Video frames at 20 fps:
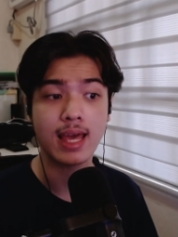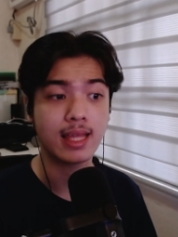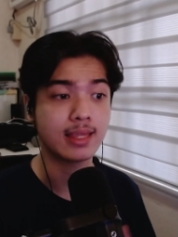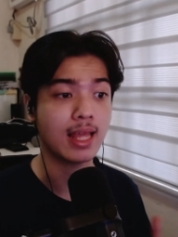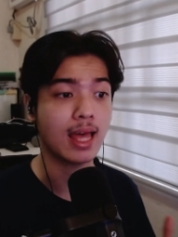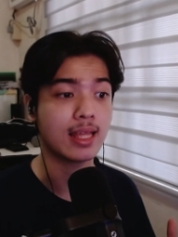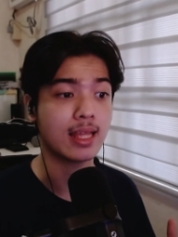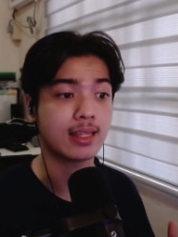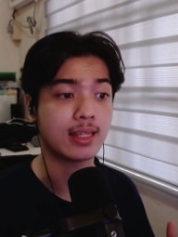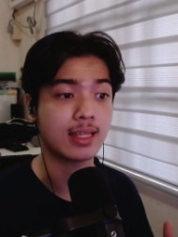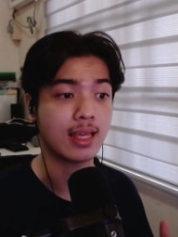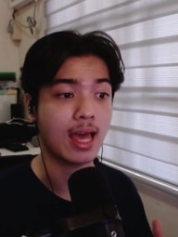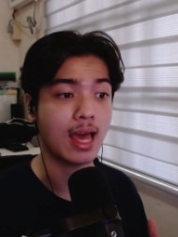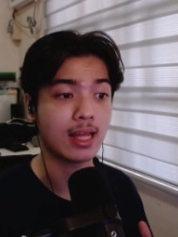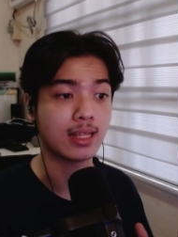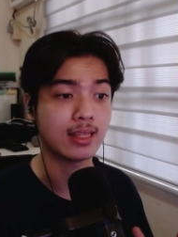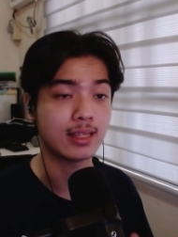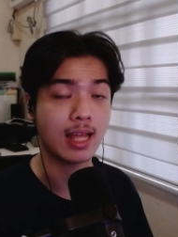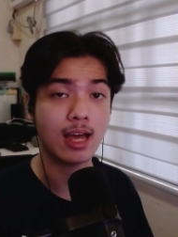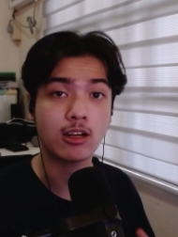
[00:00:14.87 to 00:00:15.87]
that
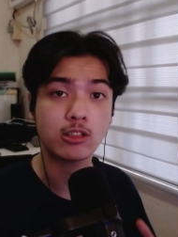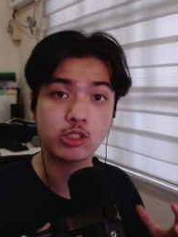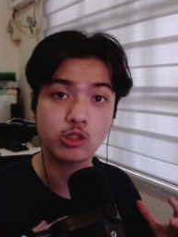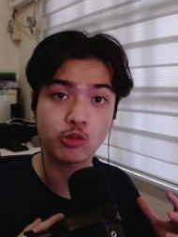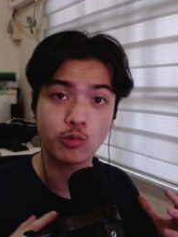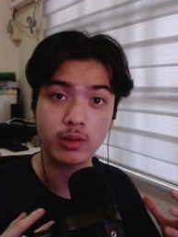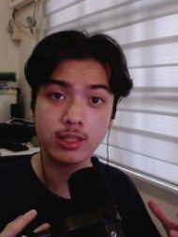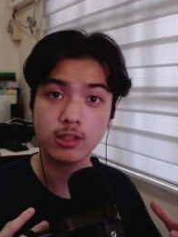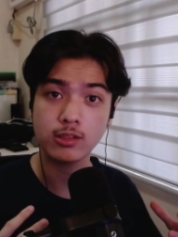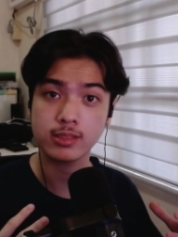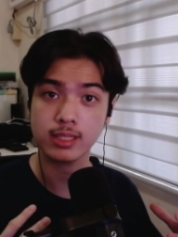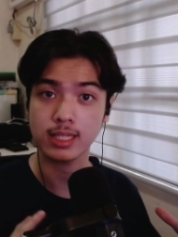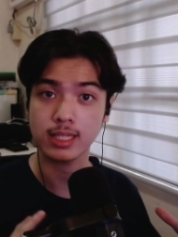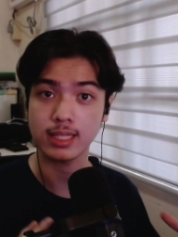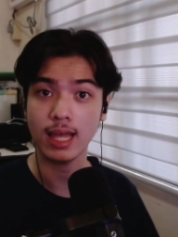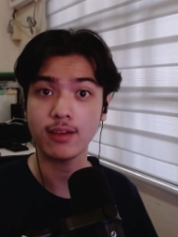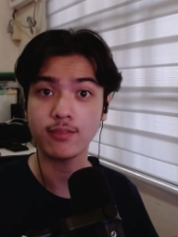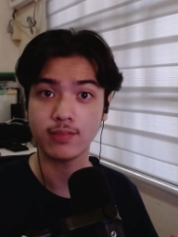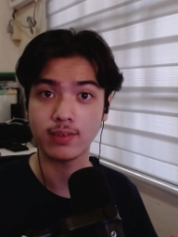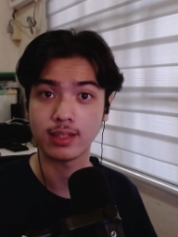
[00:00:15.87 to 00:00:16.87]
allows Windows
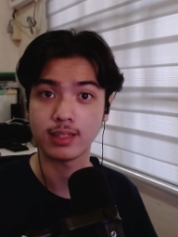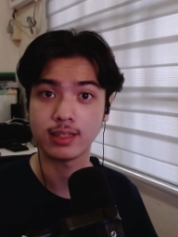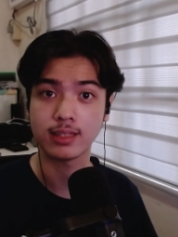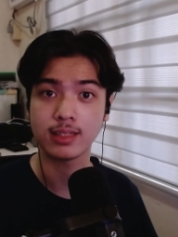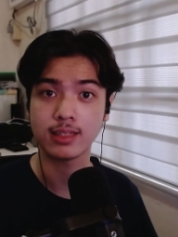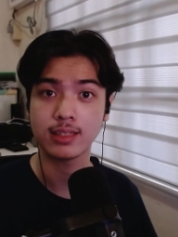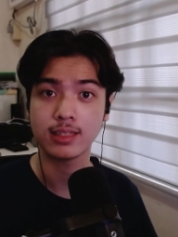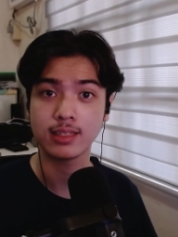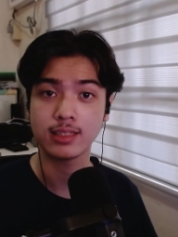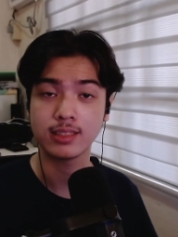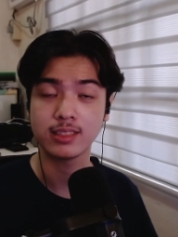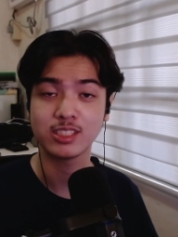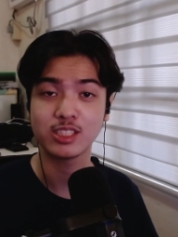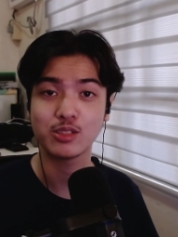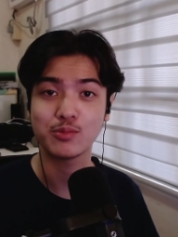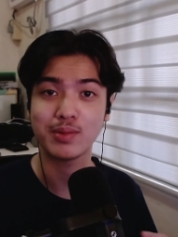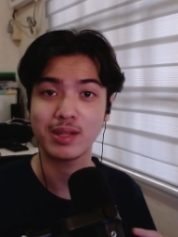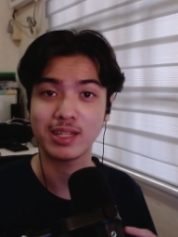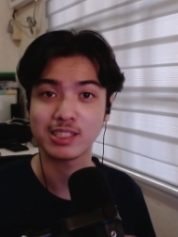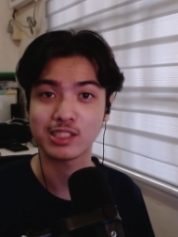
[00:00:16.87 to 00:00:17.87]
11
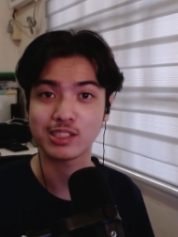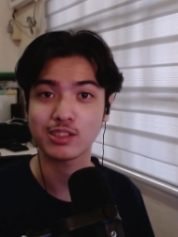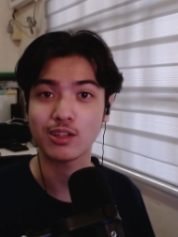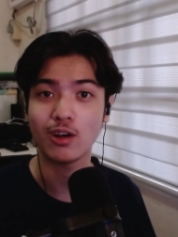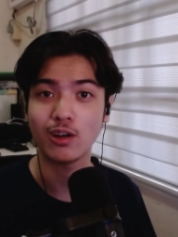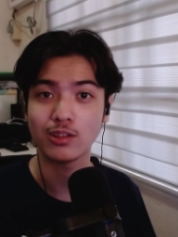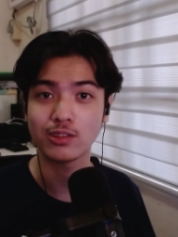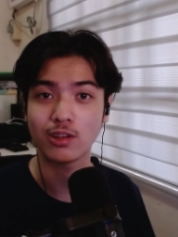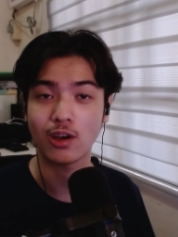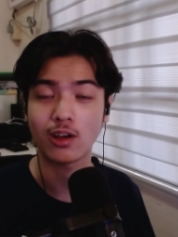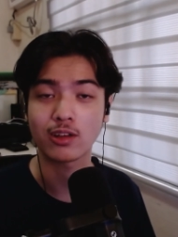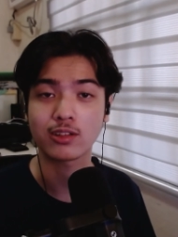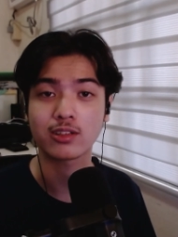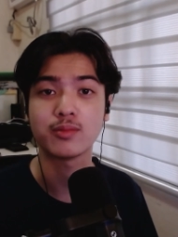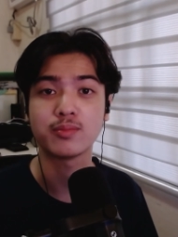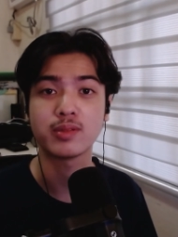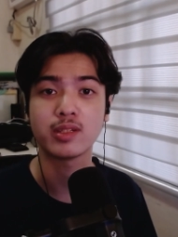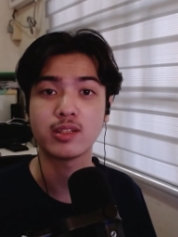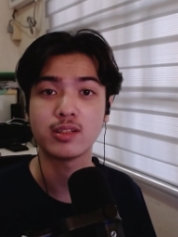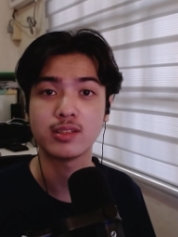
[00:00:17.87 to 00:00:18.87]
to be installed on
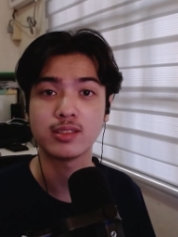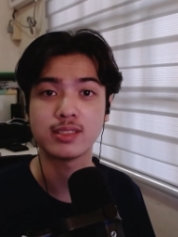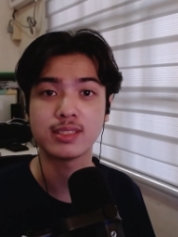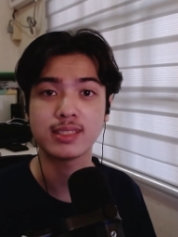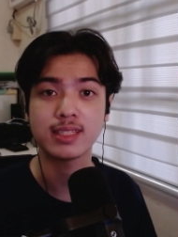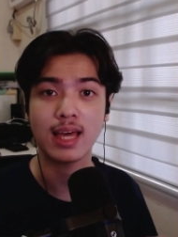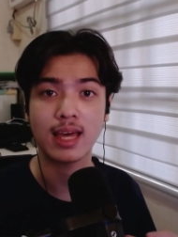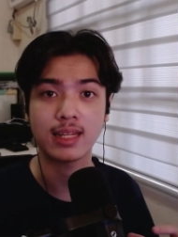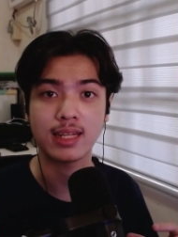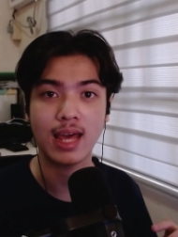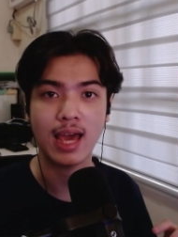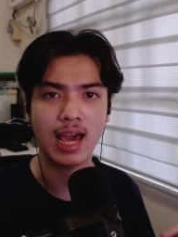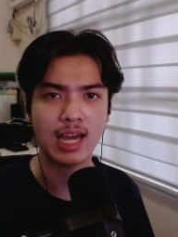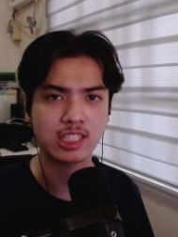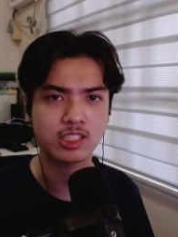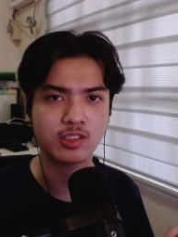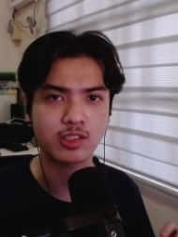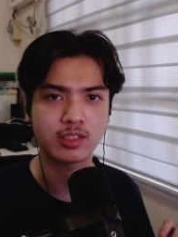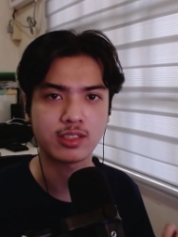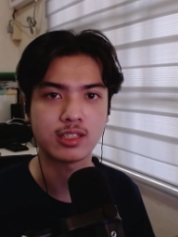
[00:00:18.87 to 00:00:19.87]
computers that
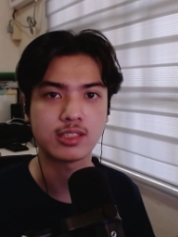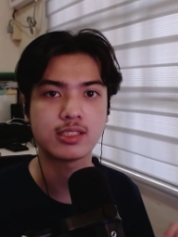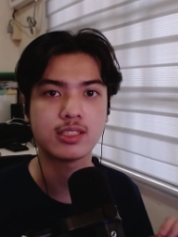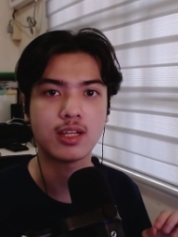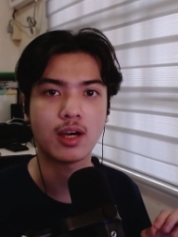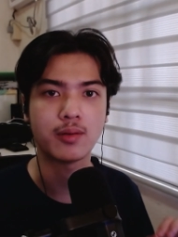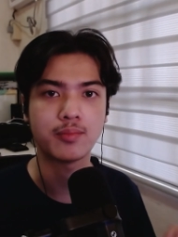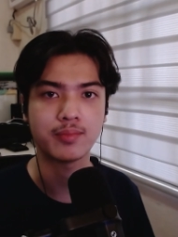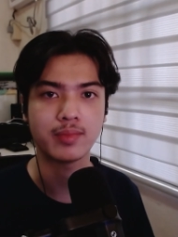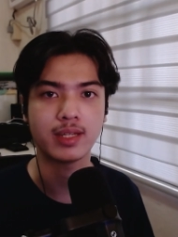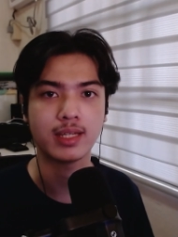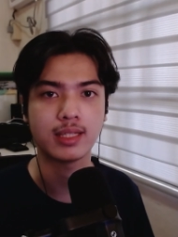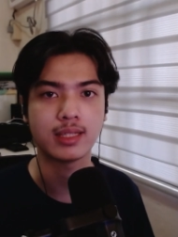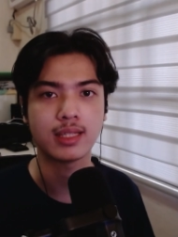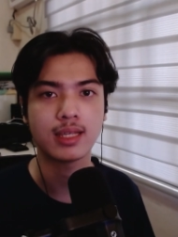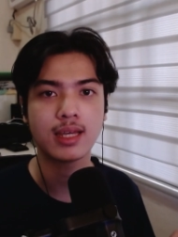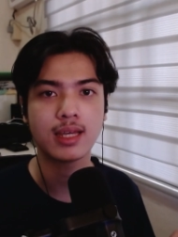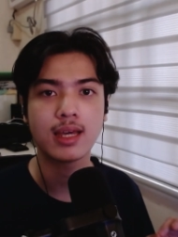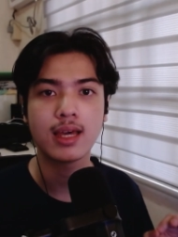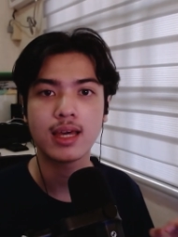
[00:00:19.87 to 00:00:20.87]
actually does not meet
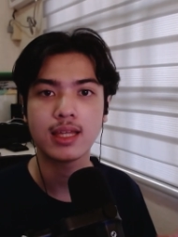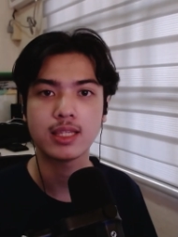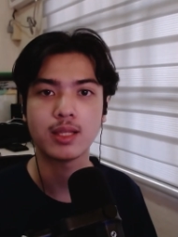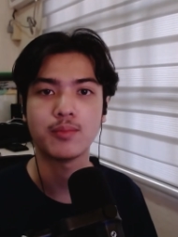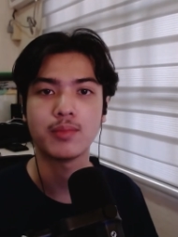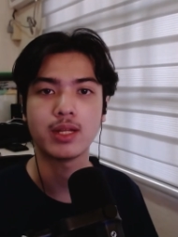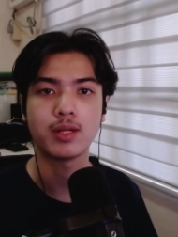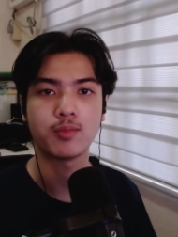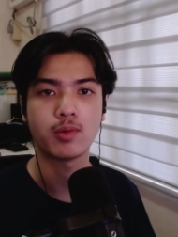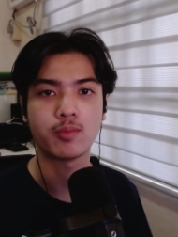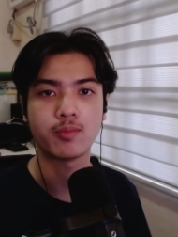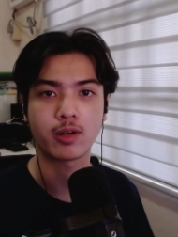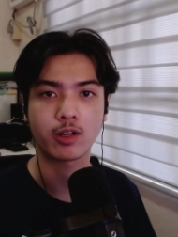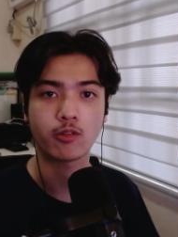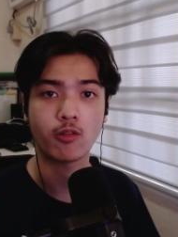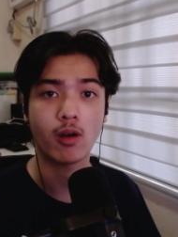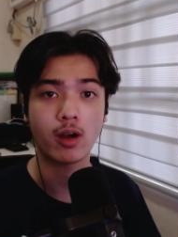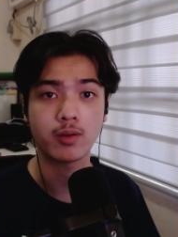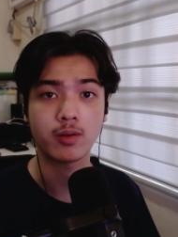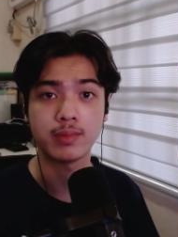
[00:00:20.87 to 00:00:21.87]
the minimum
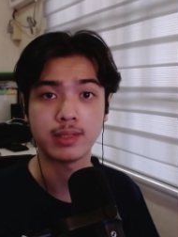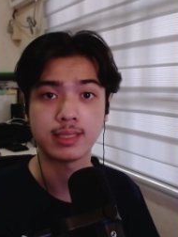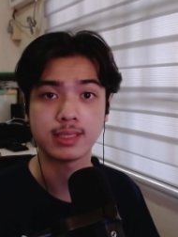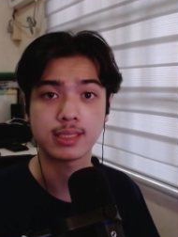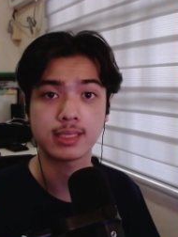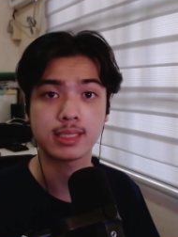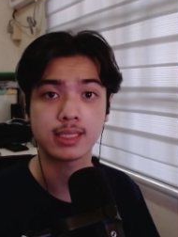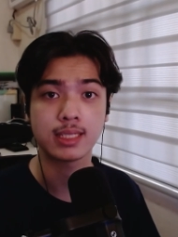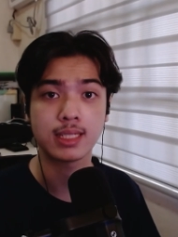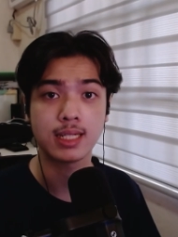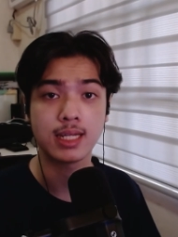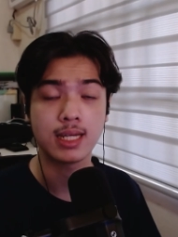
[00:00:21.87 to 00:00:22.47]
requirements,